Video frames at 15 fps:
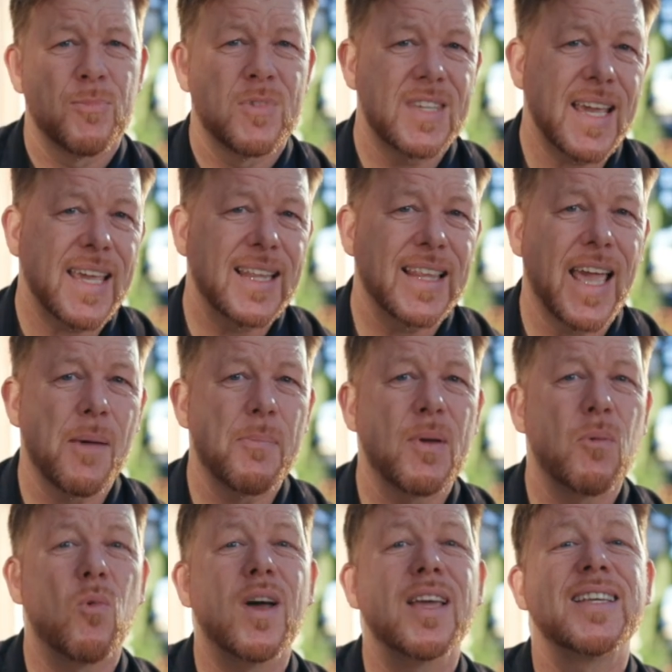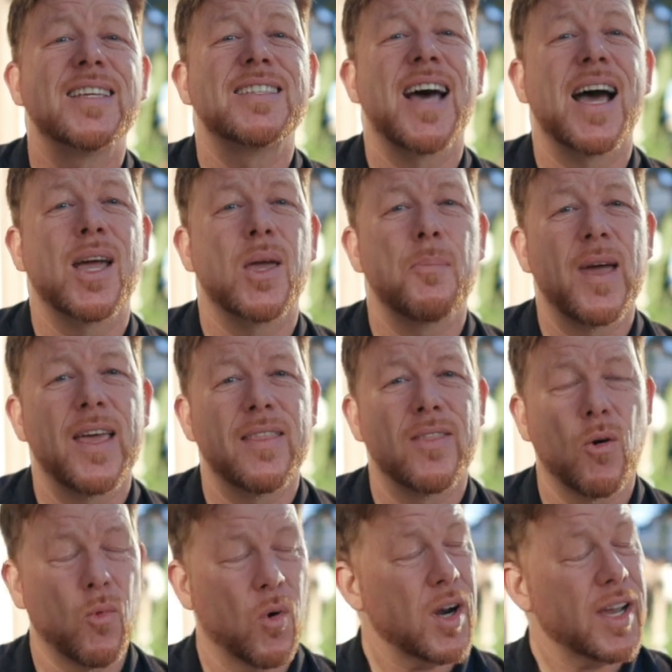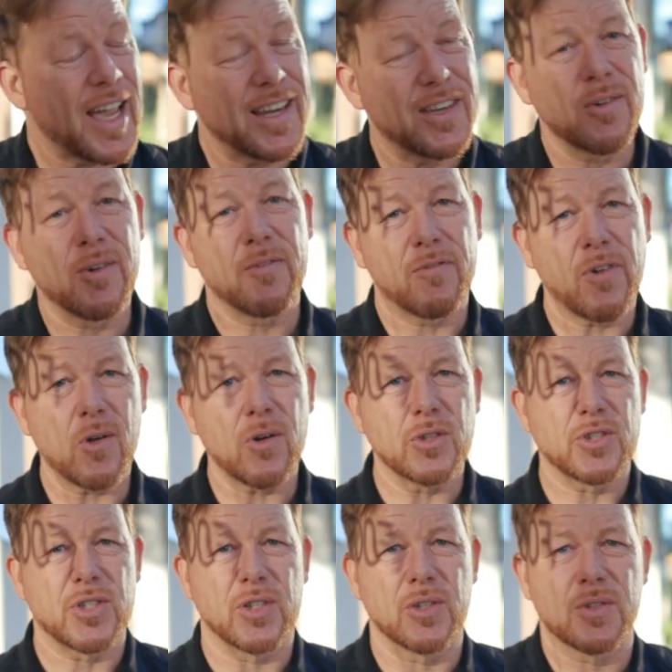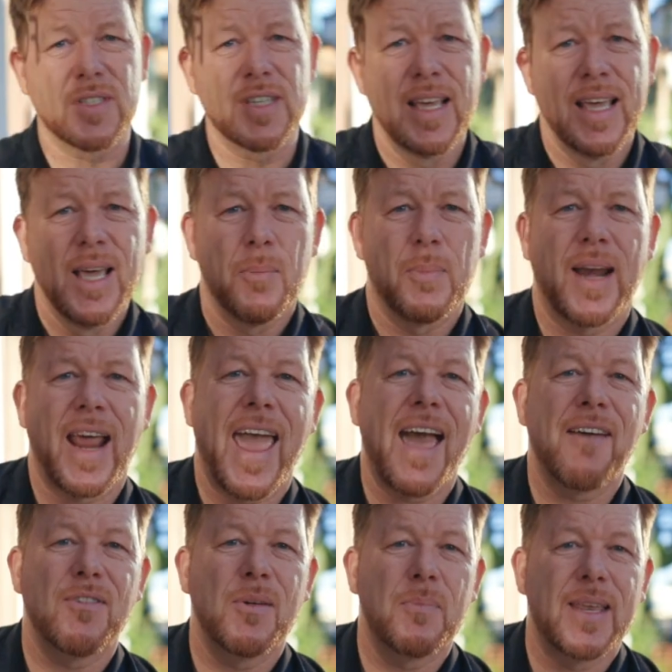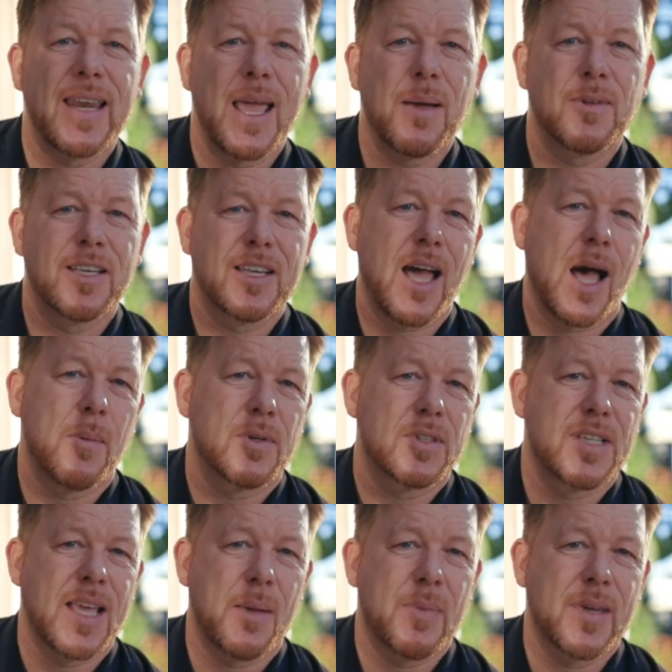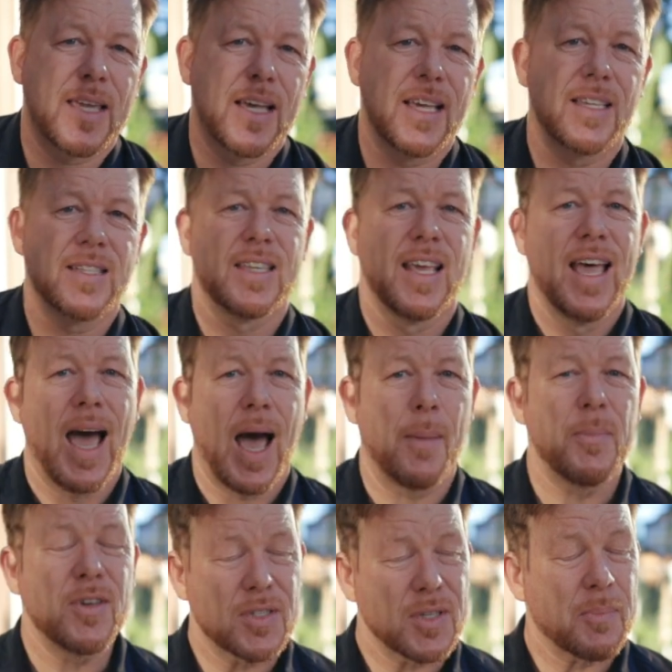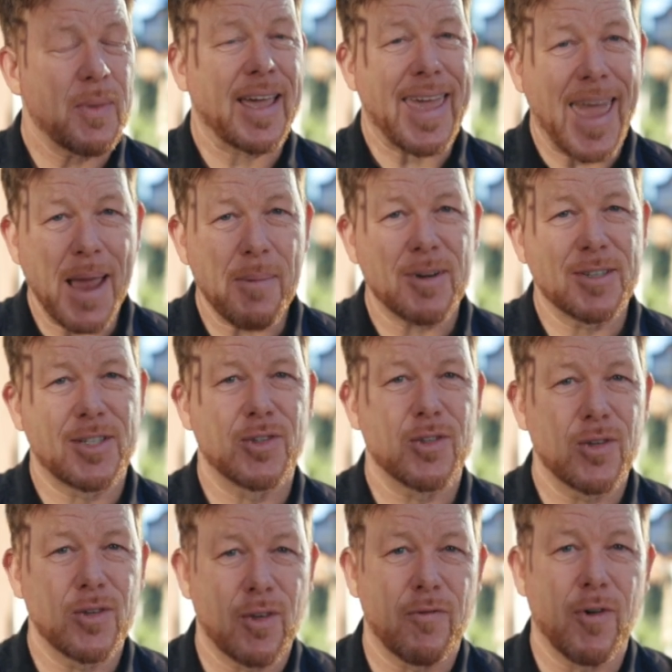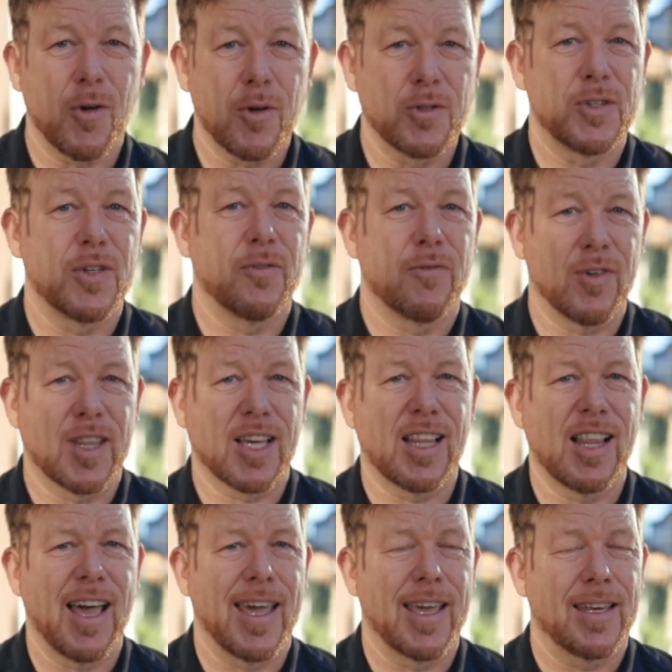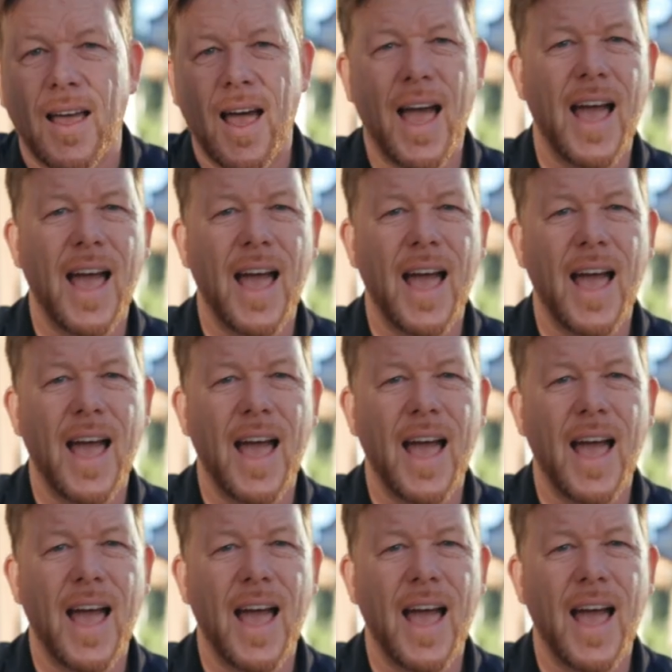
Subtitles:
Secondly, I've been wanting to document the work I do in photo shoots, but I haven't been able to accomplish that because I'm using my camera to do the photo shoot for the client.